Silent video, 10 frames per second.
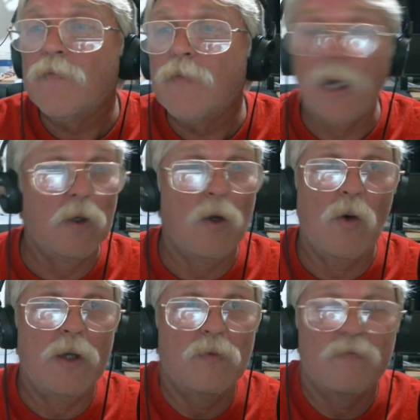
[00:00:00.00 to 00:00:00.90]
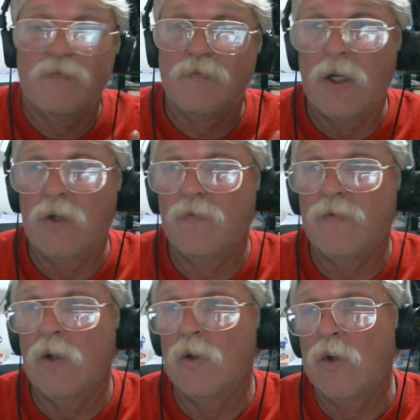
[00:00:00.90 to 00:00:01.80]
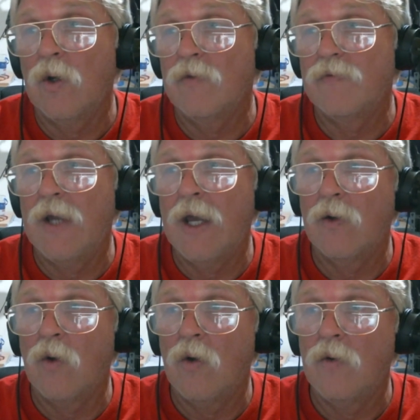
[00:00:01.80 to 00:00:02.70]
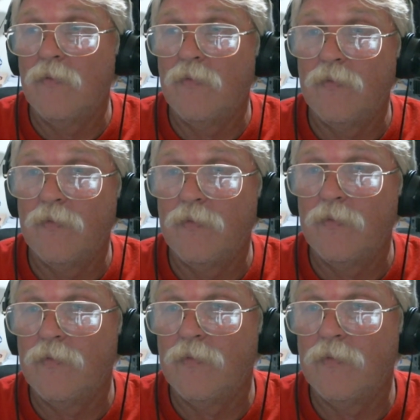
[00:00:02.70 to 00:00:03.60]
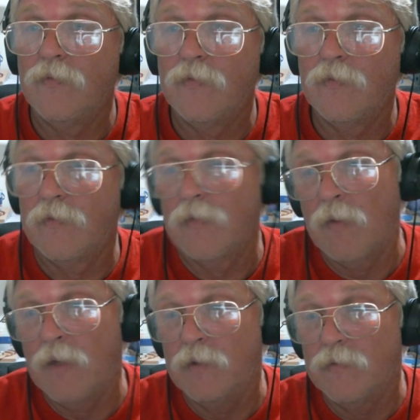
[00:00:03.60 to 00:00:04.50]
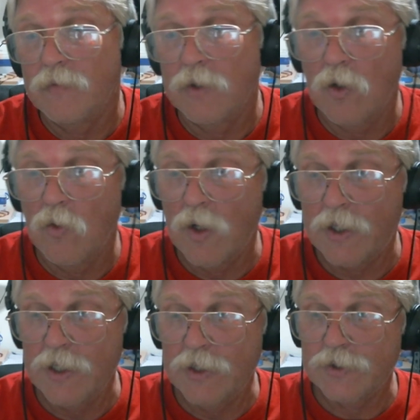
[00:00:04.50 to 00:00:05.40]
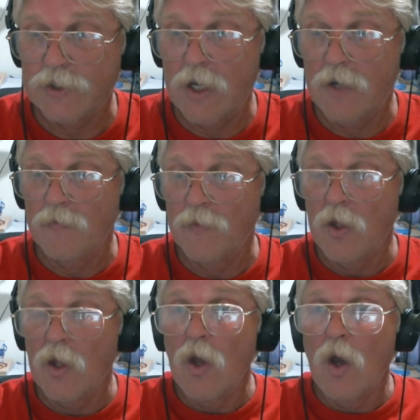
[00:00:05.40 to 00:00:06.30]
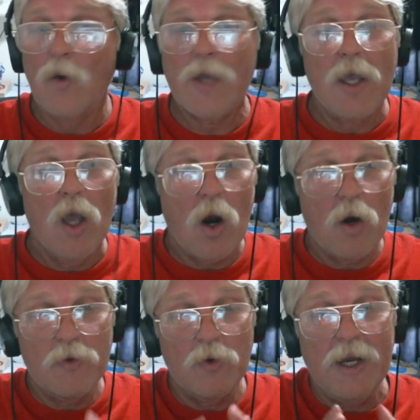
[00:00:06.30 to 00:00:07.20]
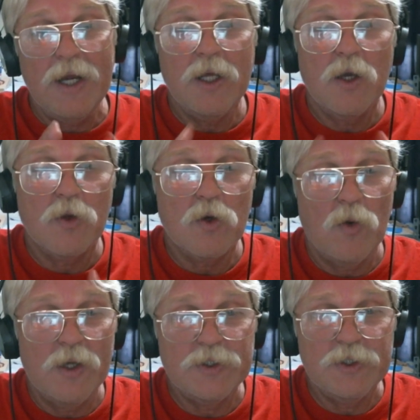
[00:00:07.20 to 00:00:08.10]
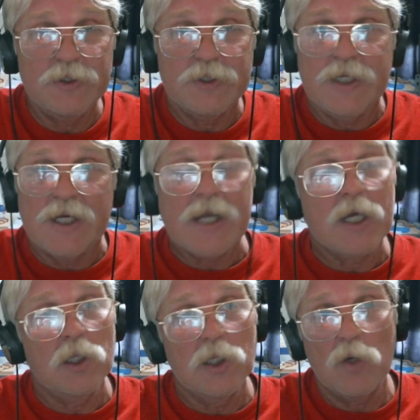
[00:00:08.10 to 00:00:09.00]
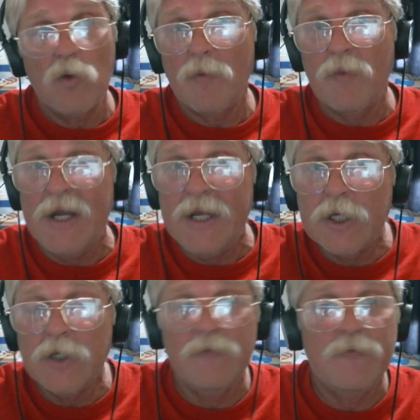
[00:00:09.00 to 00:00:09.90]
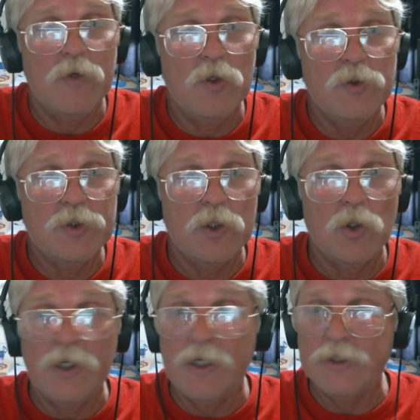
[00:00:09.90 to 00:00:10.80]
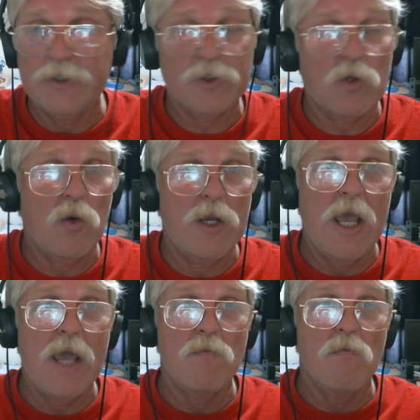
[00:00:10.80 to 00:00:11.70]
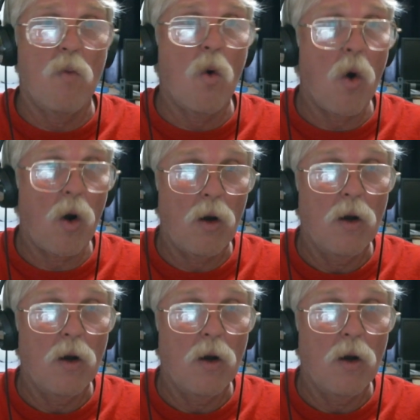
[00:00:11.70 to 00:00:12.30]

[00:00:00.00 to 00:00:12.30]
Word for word: I don't know. I don't, I don't follow golf at all. I mean, you know, what can you say? Okay. Are there any other questions? Did I clear up any confusion, or did I just create more?